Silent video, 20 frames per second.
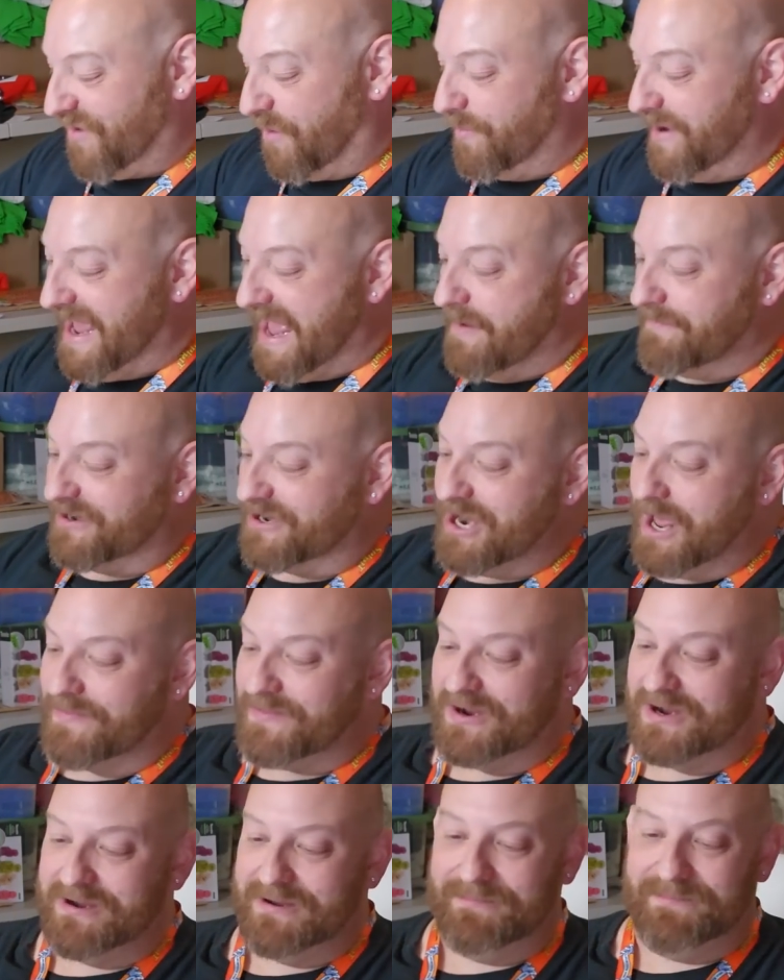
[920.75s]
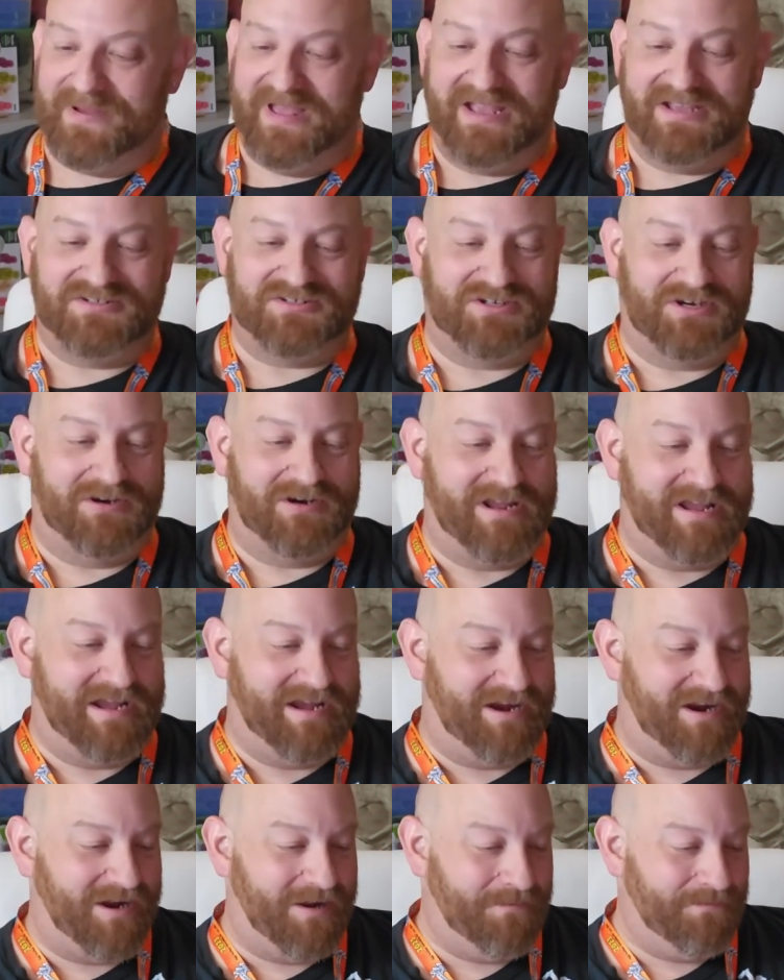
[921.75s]
We have another picture
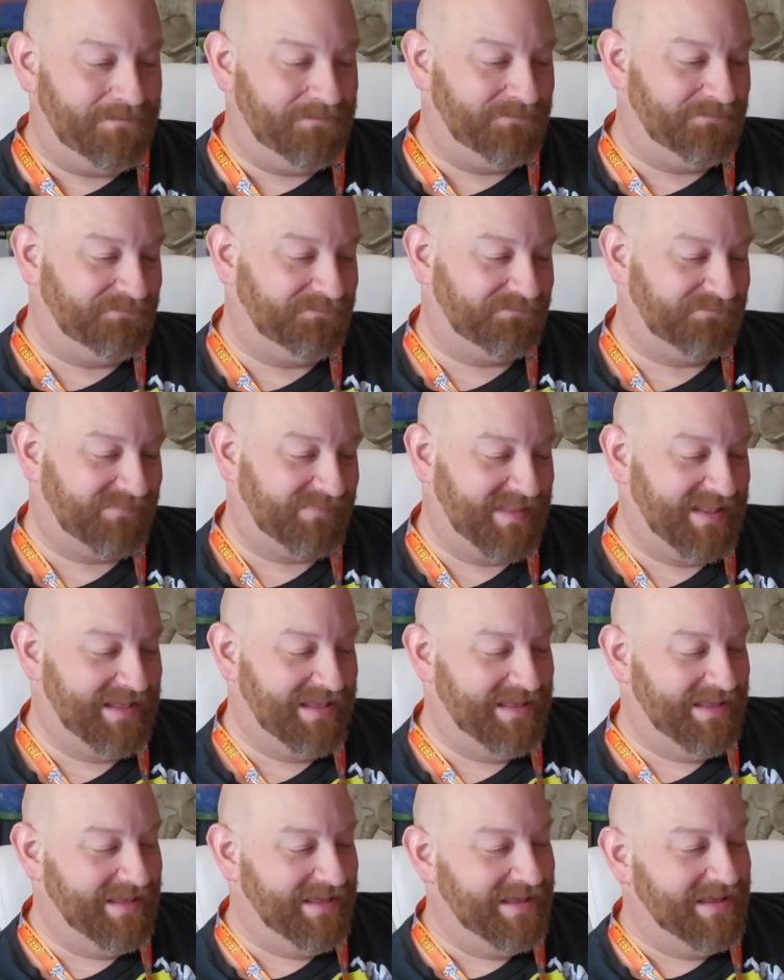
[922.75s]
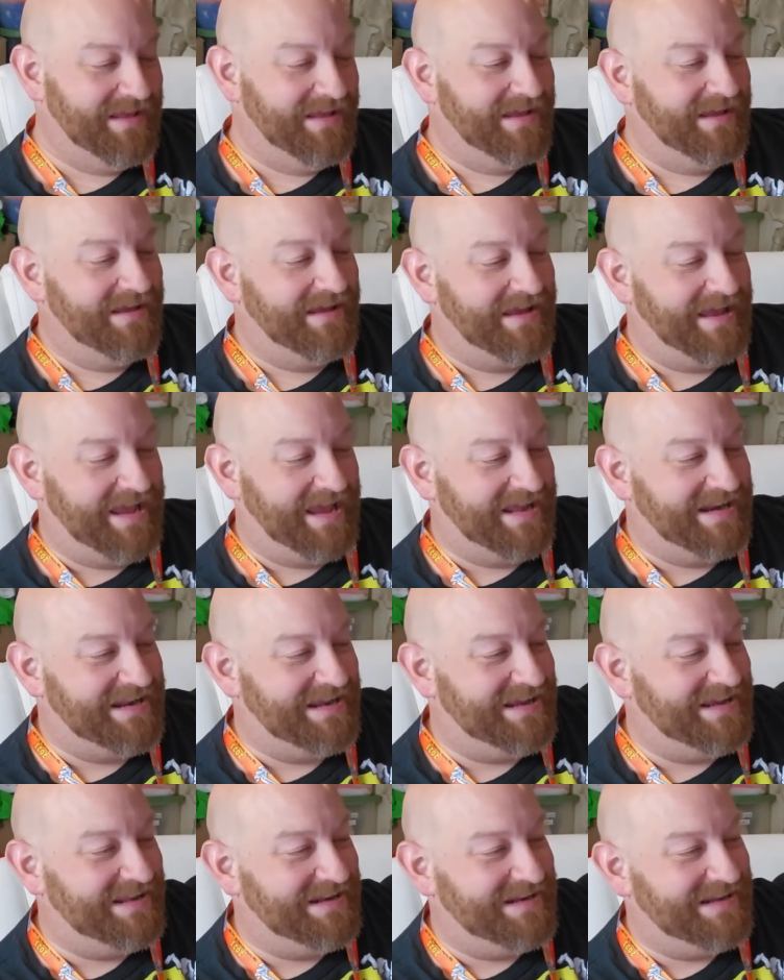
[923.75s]
here, and
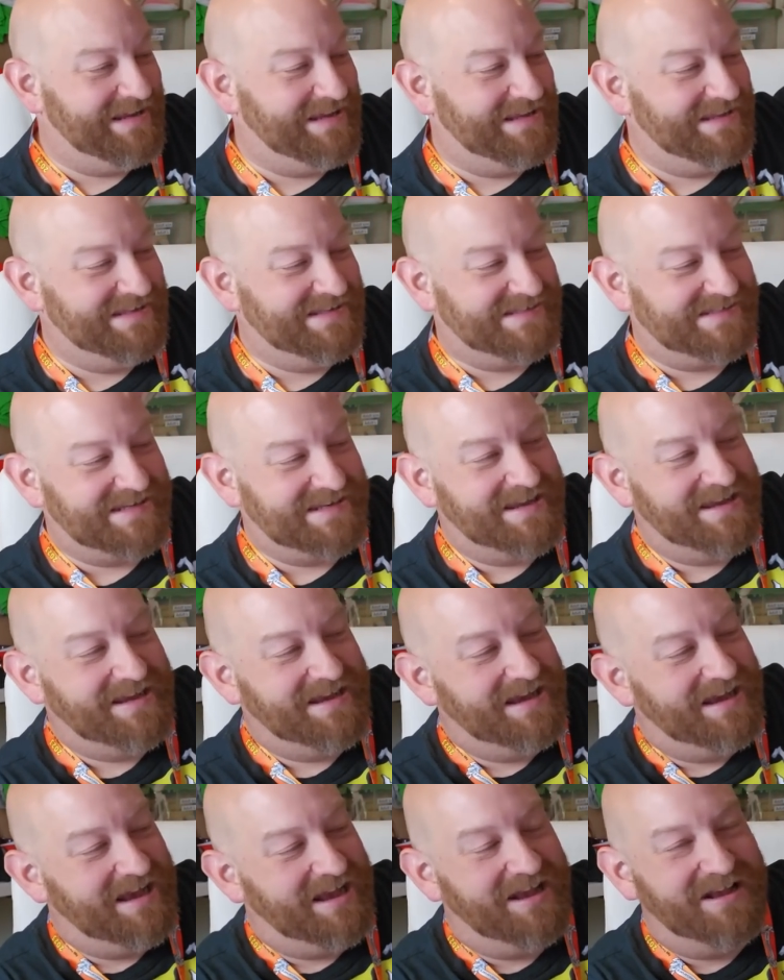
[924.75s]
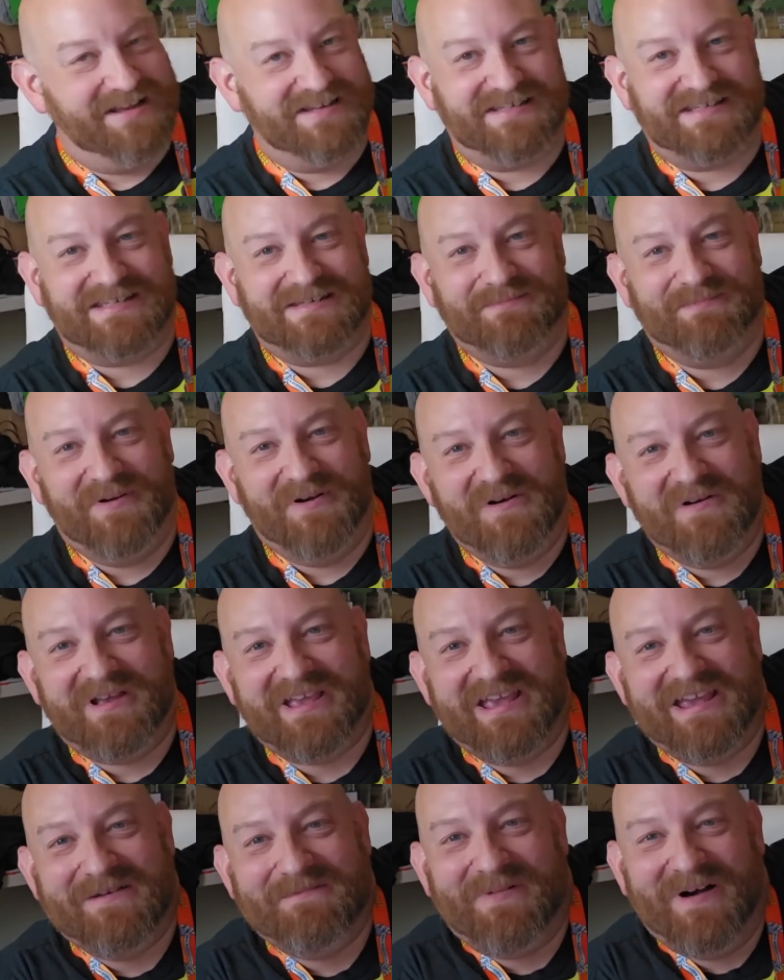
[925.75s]
it is a
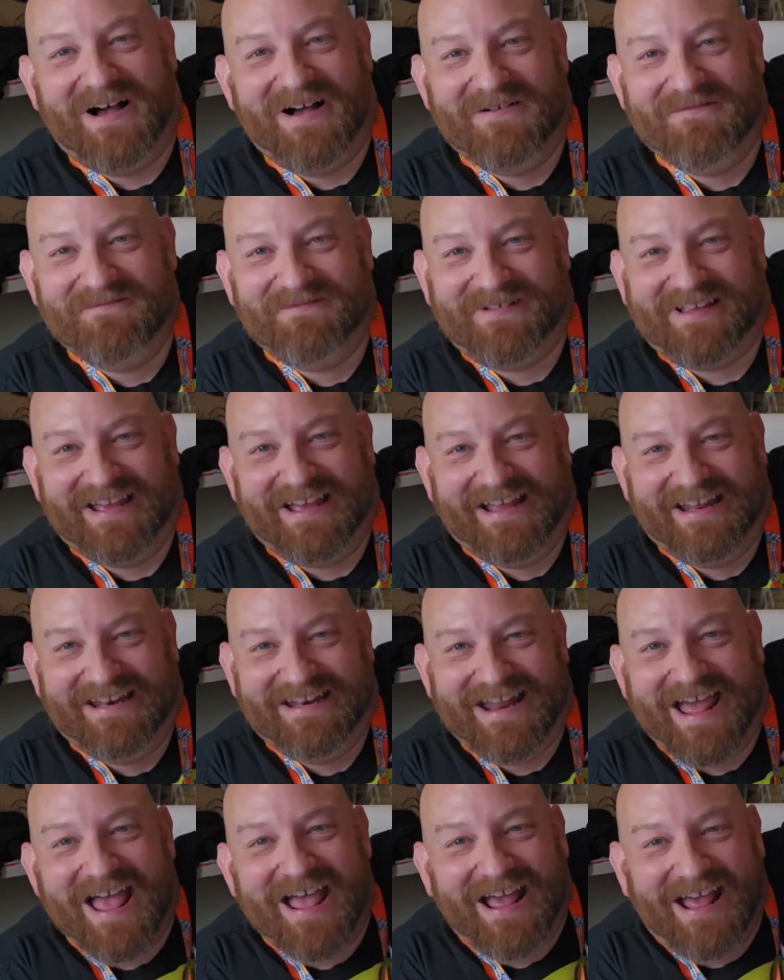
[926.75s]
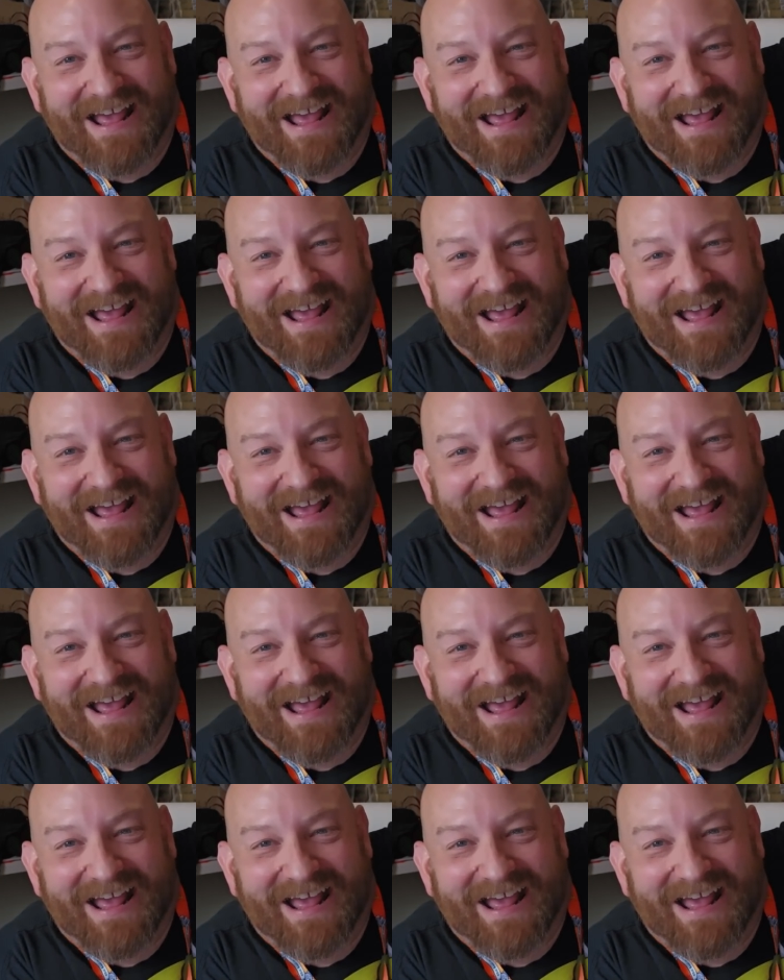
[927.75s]
spooky pumpkin.